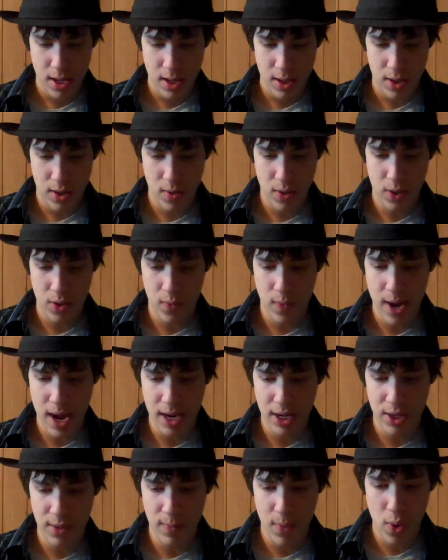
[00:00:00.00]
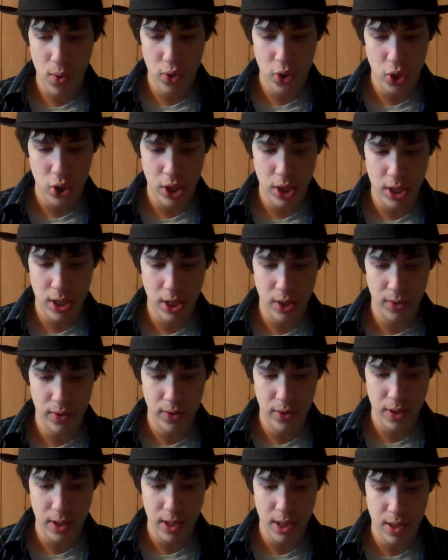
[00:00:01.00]
So you can react to motion and tilt
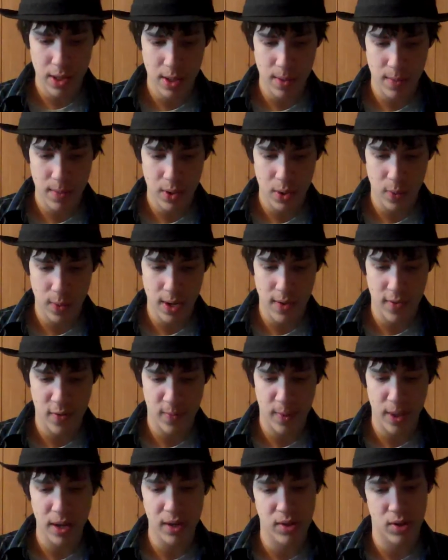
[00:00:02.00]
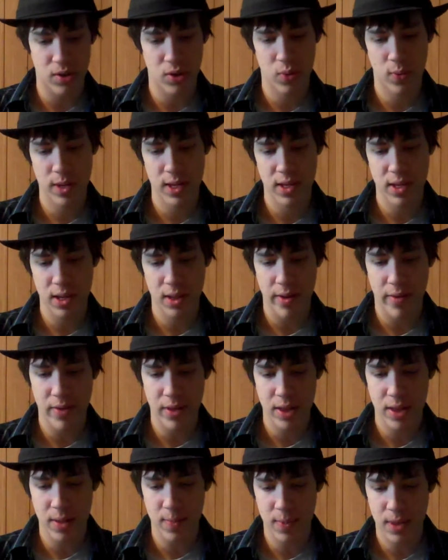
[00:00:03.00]
of the system, so whenever players are twisting their
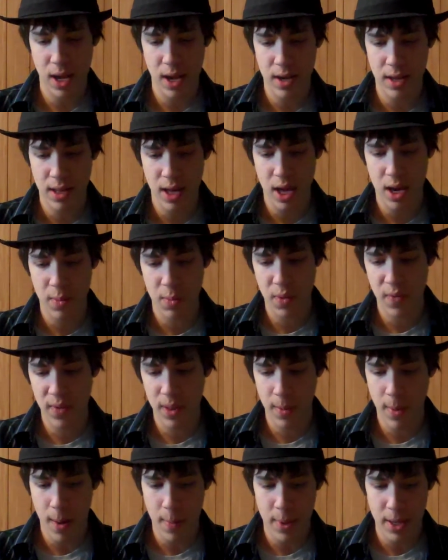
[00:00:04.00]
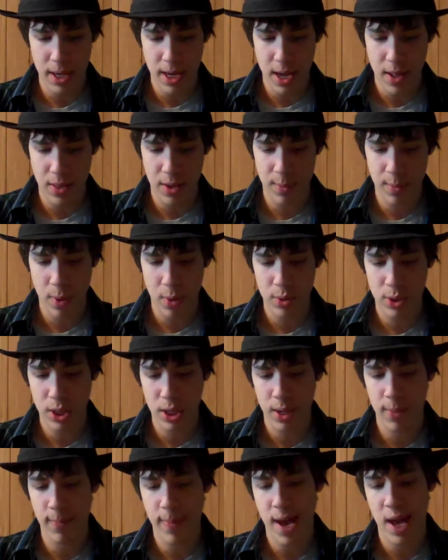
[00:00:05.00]
system side to side or moving them up and down, their
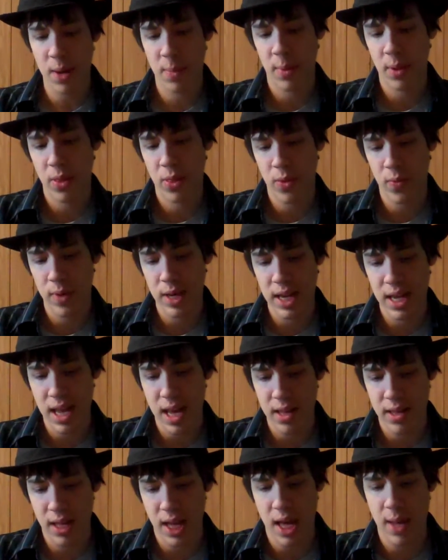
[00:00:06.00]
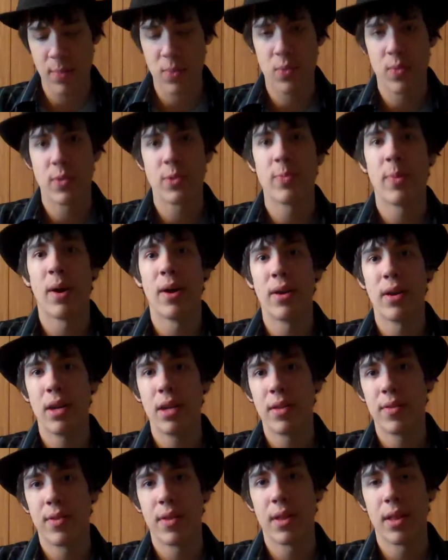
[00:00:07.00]
motion-compatible 3DS games respond
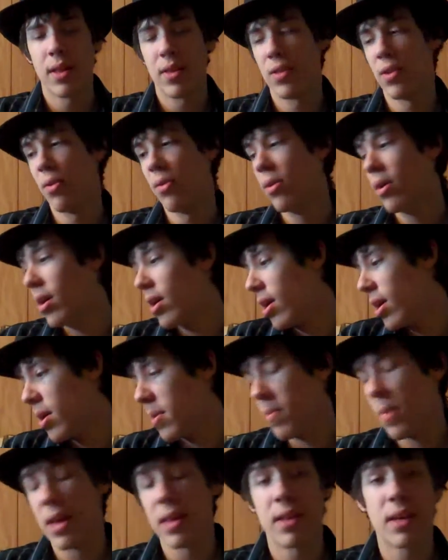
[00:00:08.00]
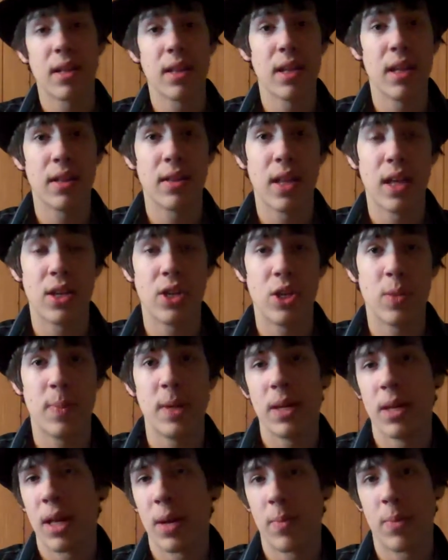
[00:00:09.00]
instantly. So basically like the
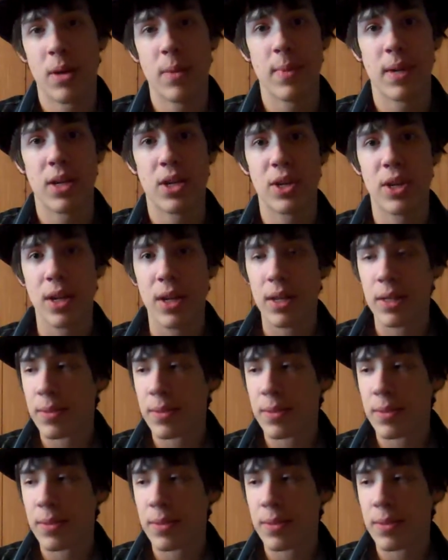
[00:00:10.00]
NGP, like pretty much